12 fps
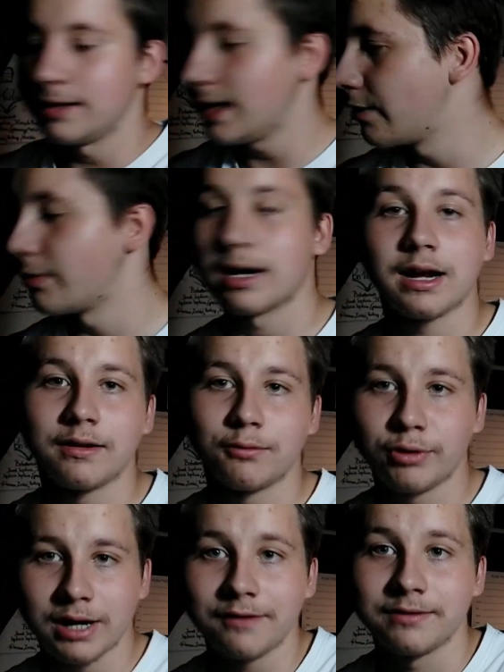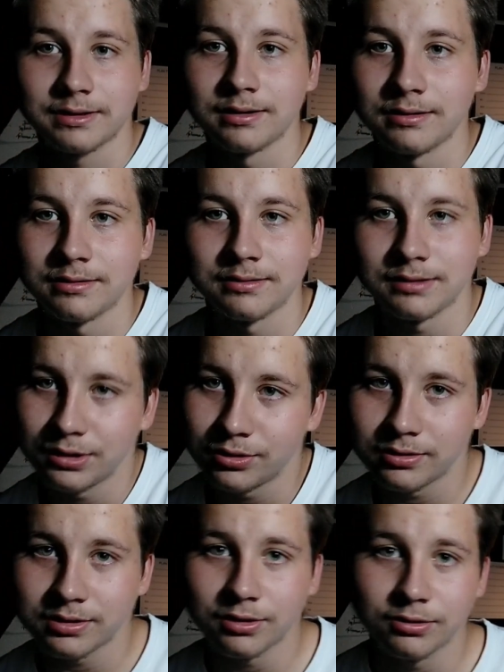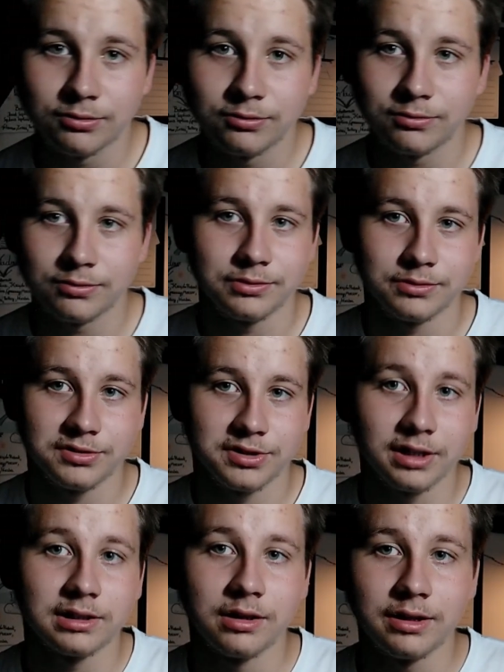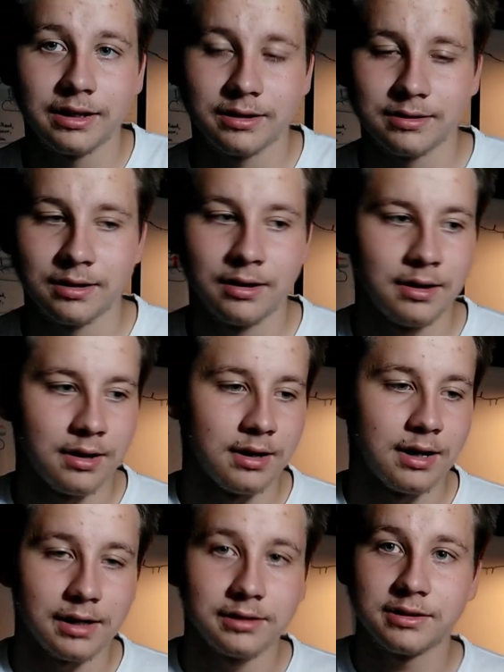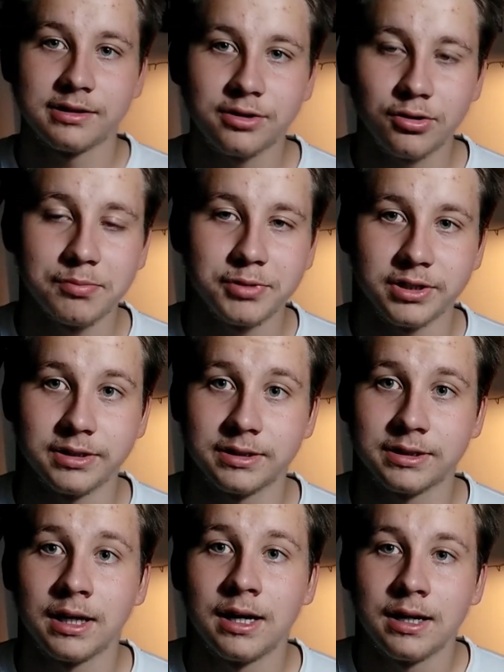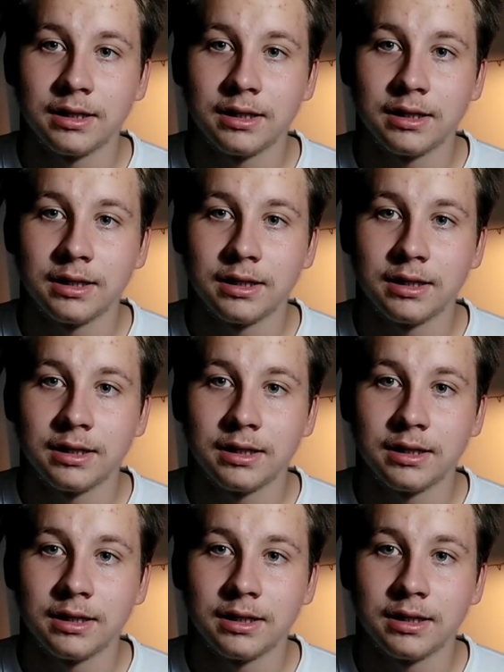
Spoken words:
Yeah, we have it. So check the link in descriptions,